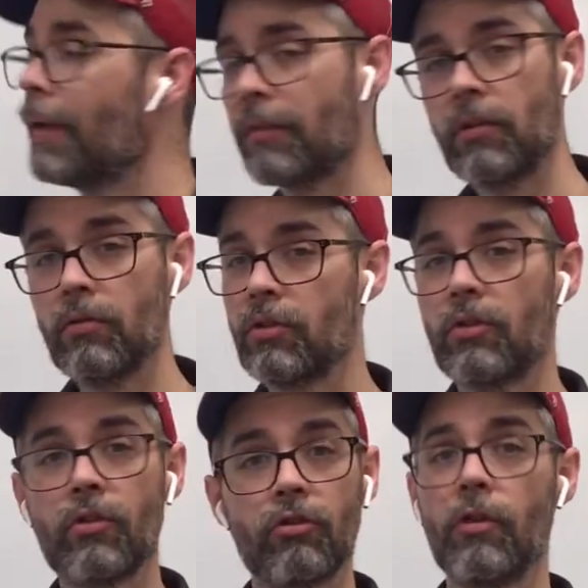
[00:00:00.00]
we have to do is
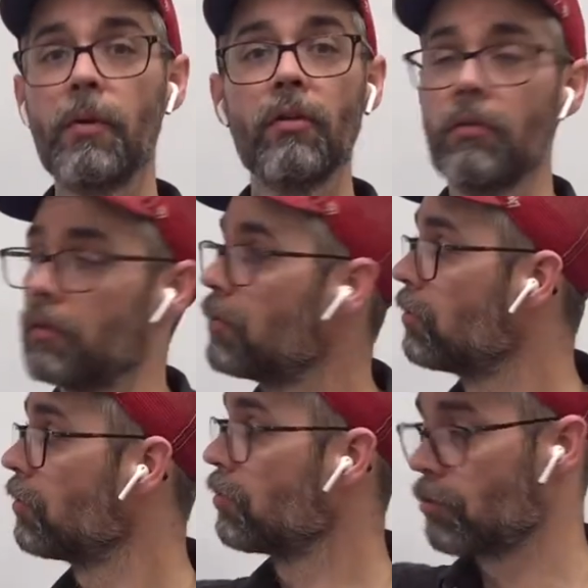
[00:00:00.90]
distribute.
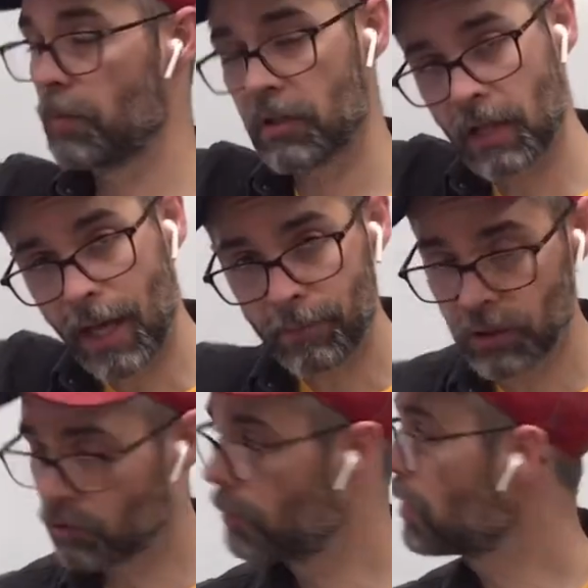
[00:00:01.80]
Distribute the top,
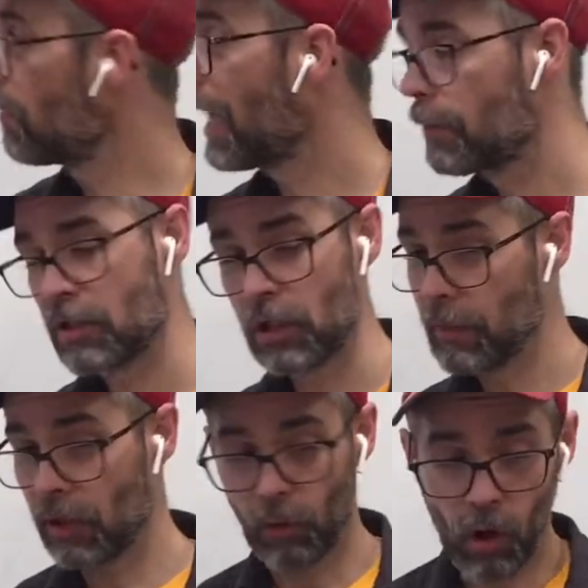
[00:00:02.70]
distribute the bottom. It's going to be
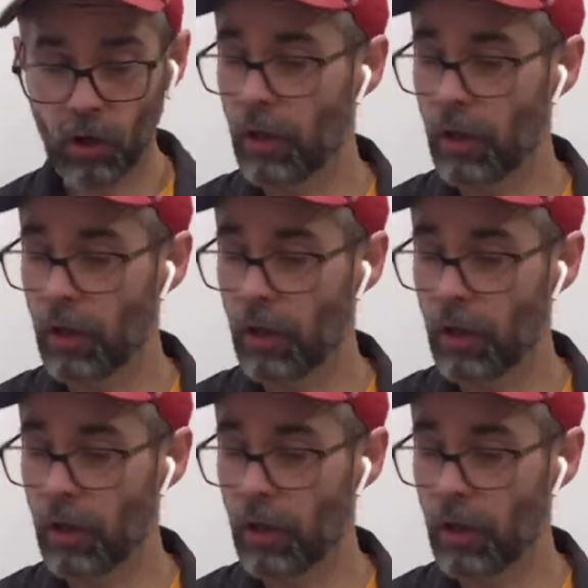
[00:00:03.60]
a long,